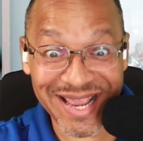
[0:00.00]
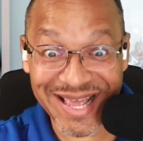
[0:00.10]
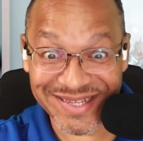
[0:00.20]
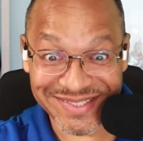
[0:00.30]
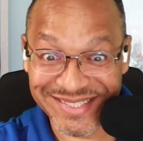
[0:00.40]

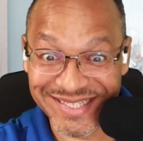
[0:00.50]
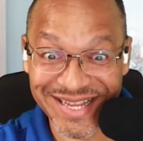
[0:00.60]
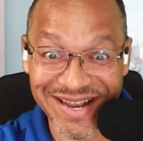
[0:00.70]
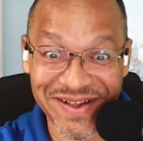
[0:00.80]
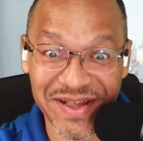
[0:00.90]
else,
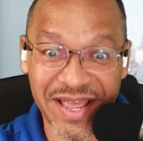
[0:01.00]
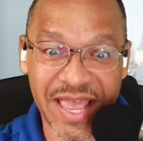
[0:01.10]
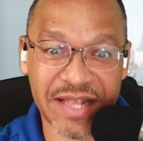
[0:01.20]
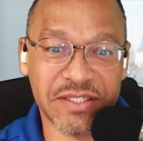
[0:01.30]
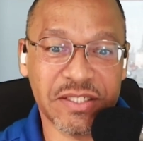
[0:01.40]

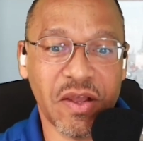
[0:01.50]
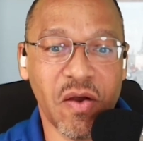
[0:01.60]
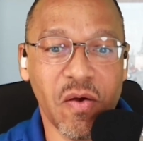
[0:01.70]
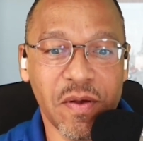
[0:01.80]
And so